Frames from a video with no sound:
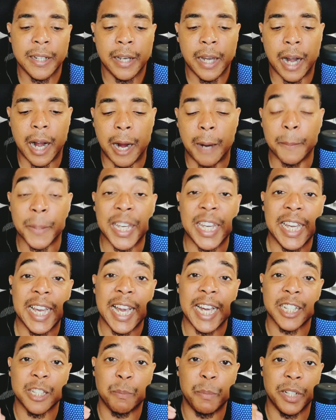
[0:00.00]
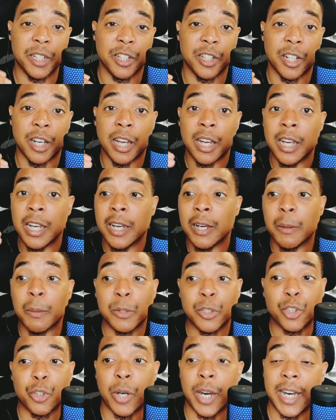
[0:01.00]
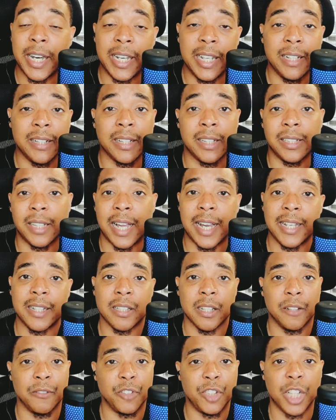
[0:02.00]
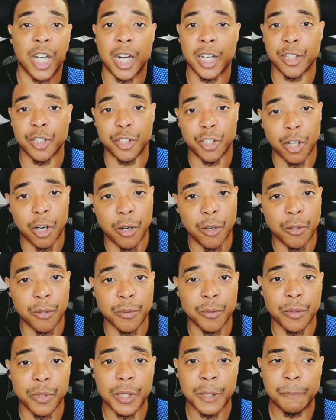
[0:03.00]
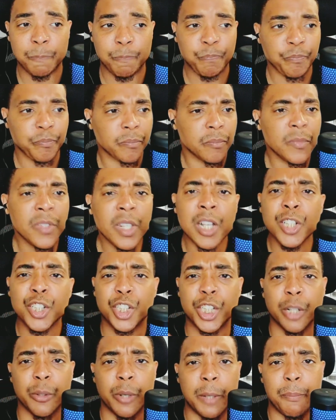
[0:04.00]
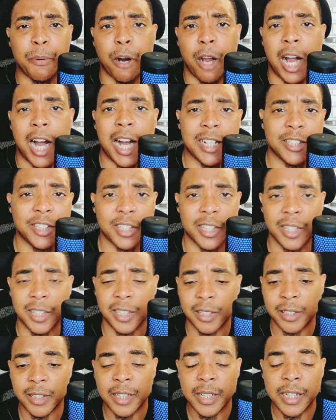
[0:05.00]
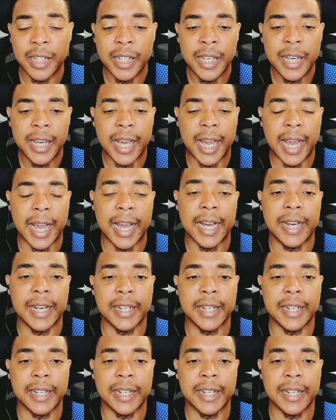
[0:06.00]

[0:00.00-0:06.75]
He has been training the likes of John Jones, Jiri Prochazka, and